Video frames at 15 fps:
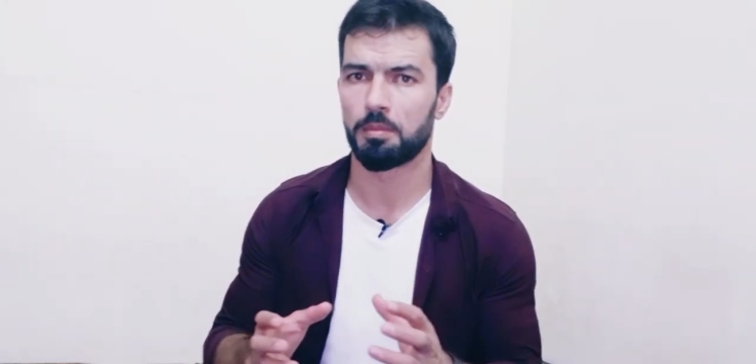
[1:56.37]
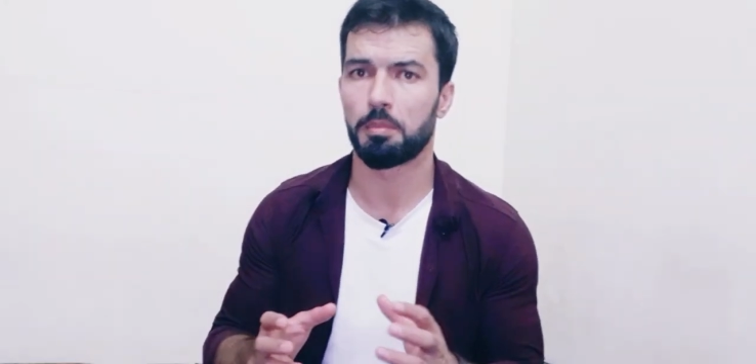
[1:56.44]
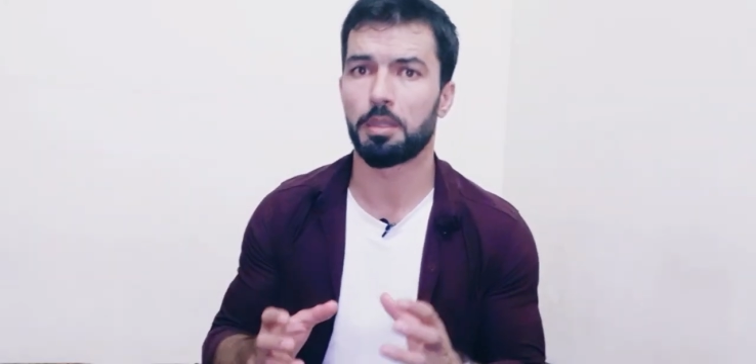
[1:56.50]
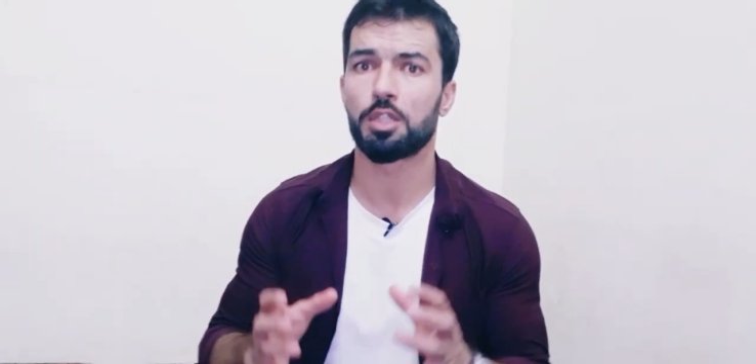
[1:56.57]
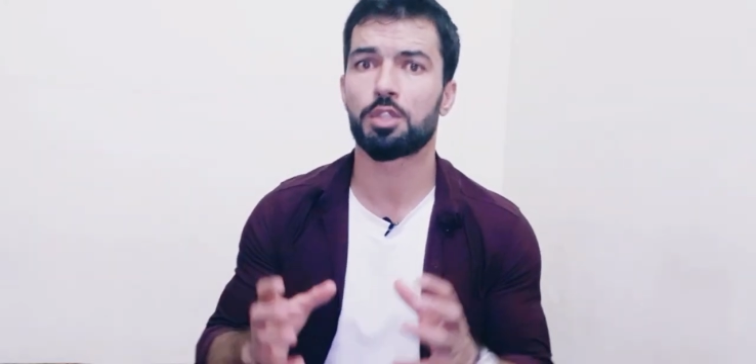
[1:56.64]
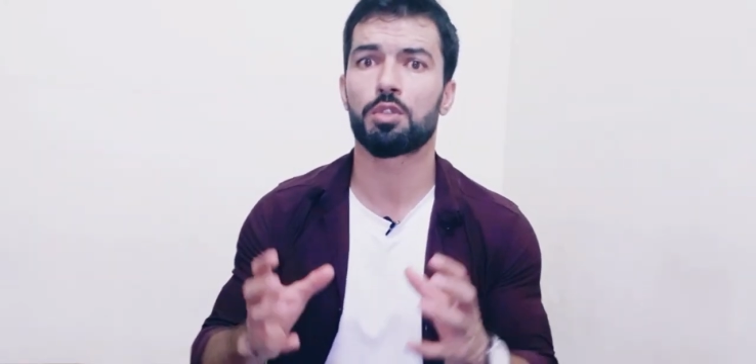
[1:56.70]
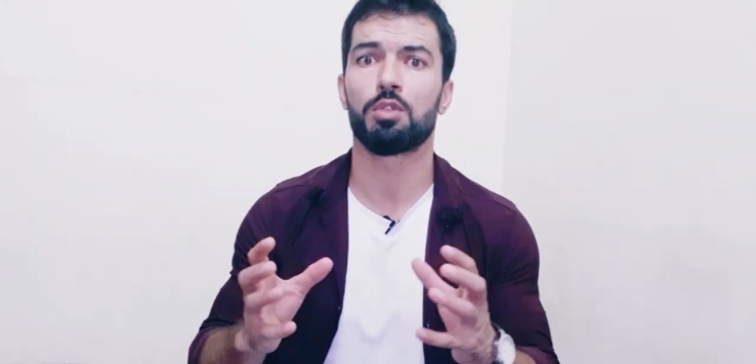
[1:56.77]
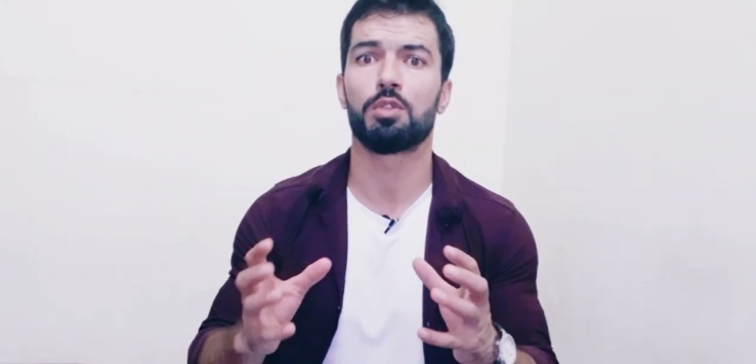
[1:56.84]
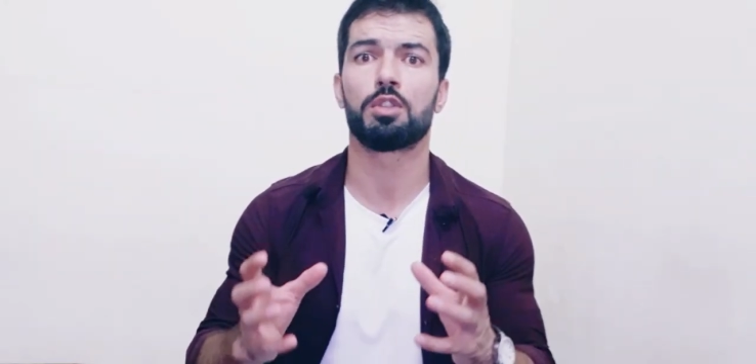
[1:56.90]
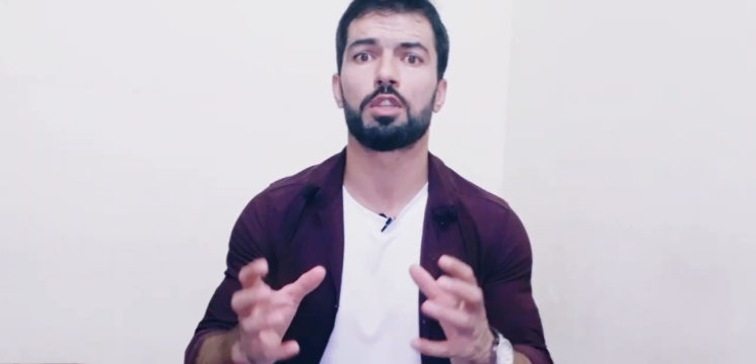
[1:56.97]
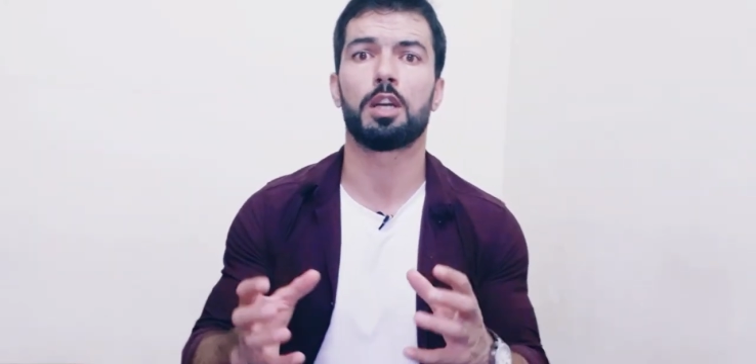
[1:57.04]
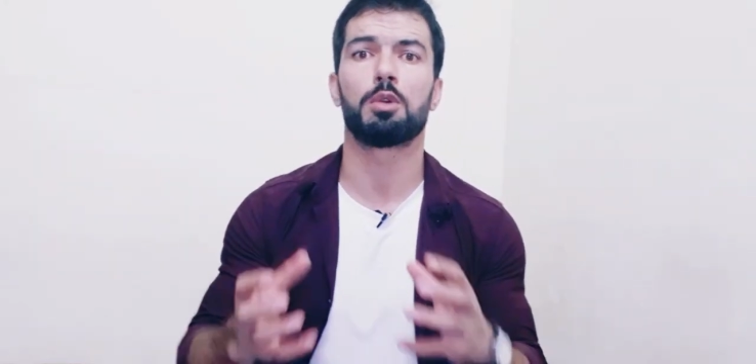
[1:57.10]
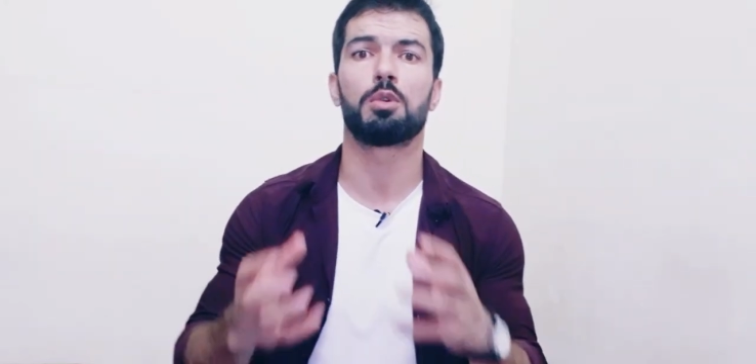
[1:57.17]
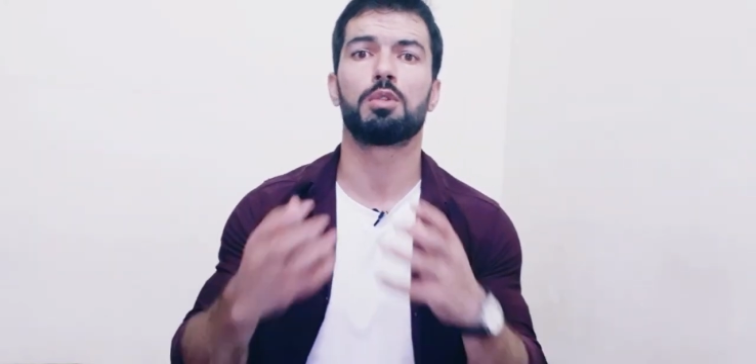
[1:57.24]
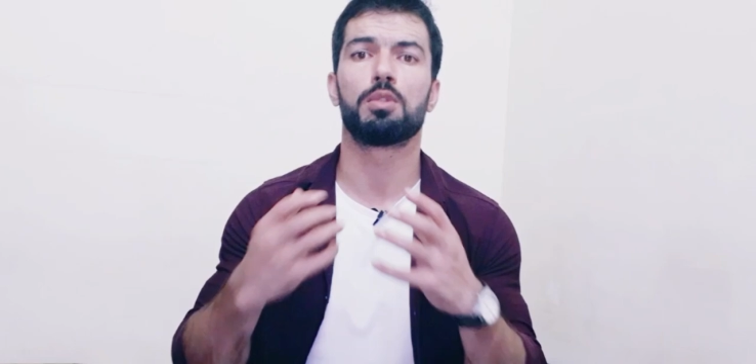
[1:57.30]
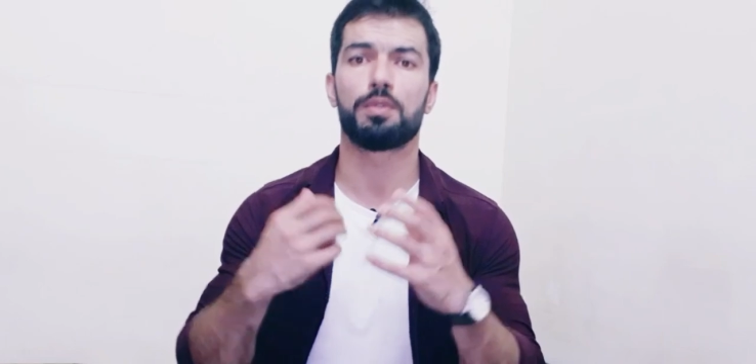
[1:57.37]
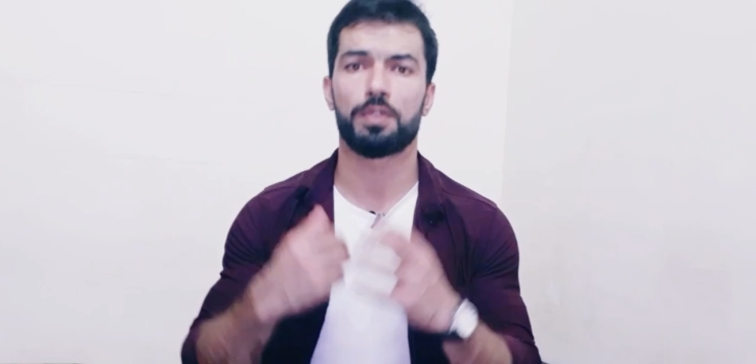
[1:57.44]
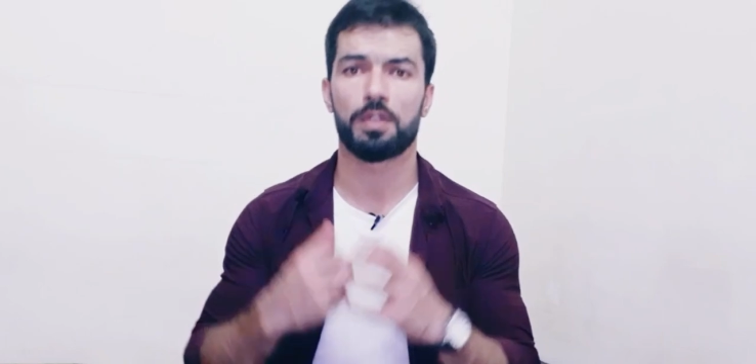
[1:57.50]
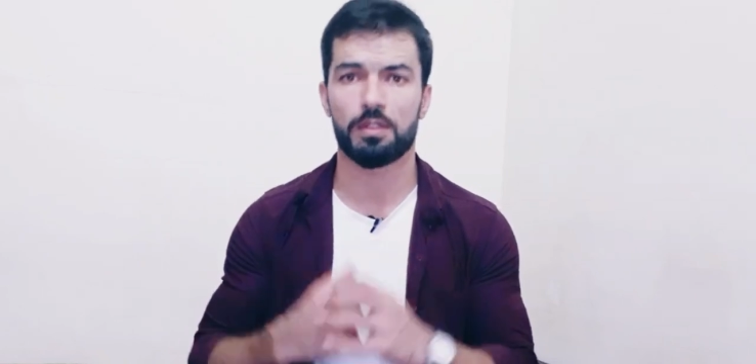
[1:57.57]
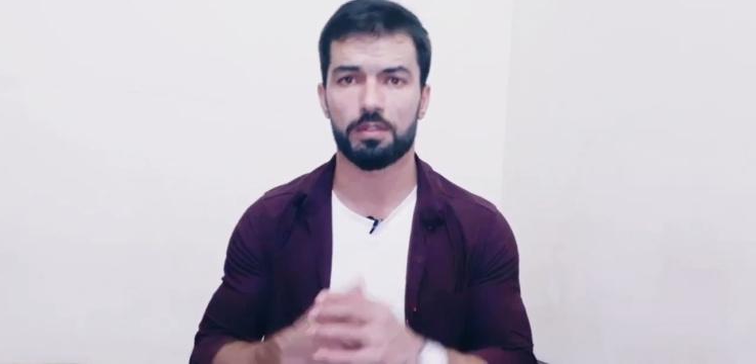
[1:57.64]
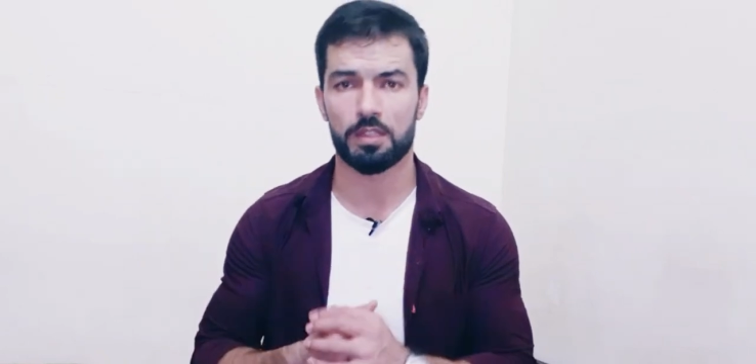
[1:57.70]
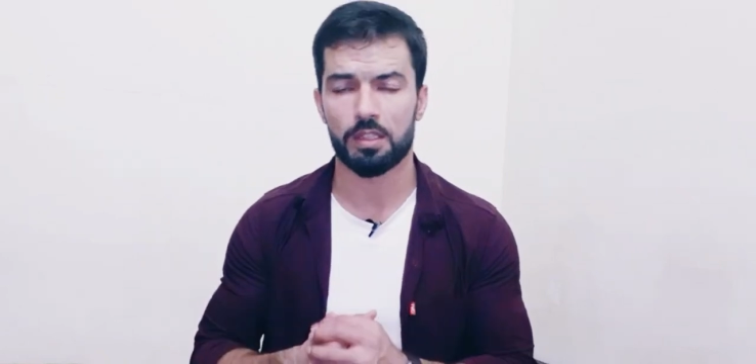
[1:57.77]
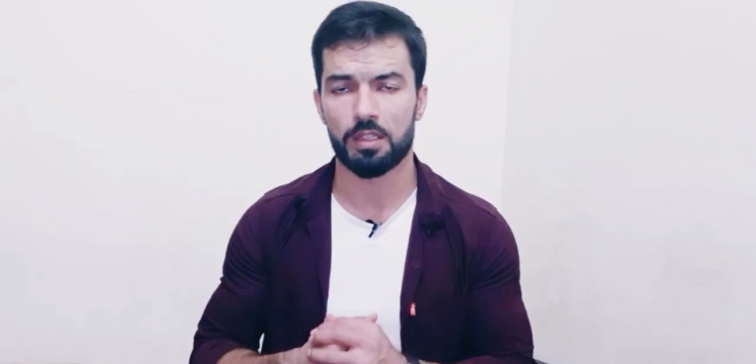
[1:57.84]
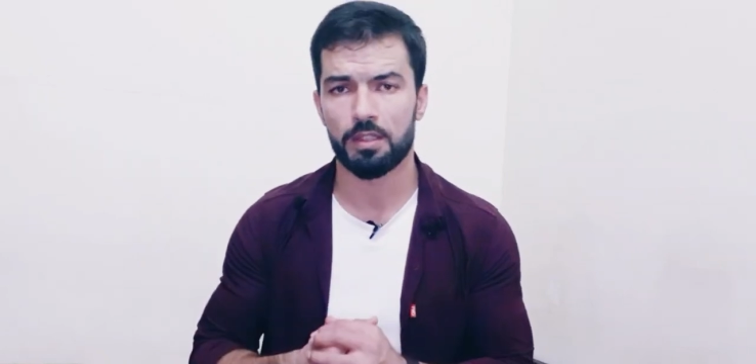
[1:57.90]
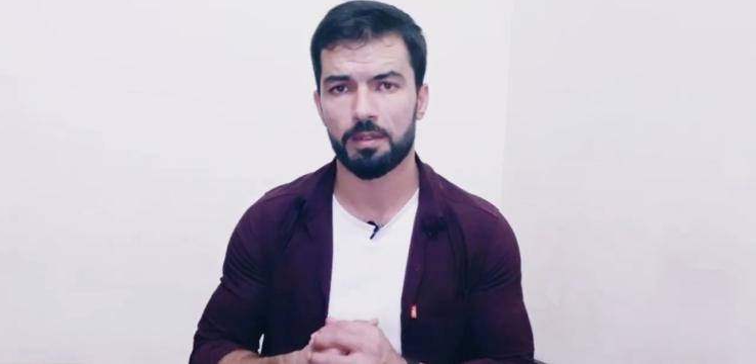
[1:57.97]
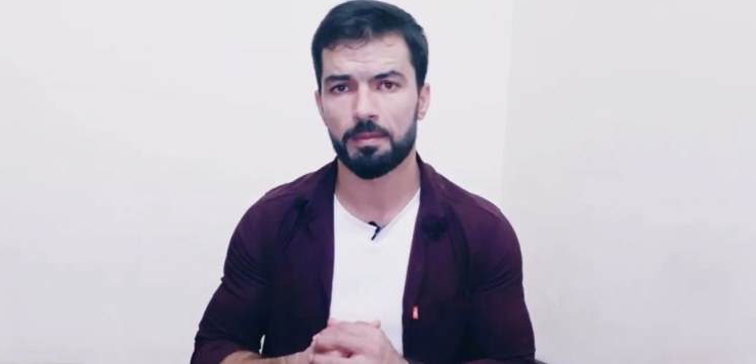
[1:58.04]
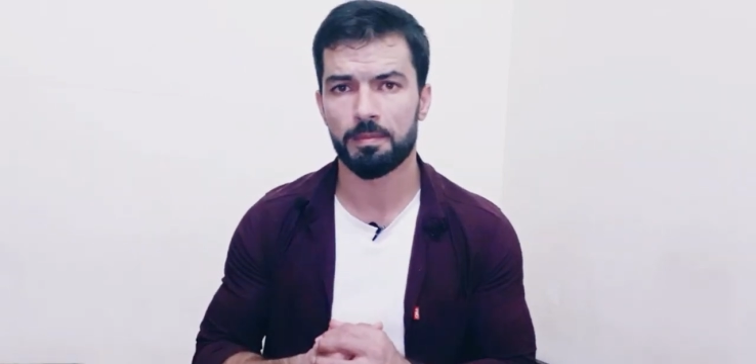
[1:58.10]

based on our own favor.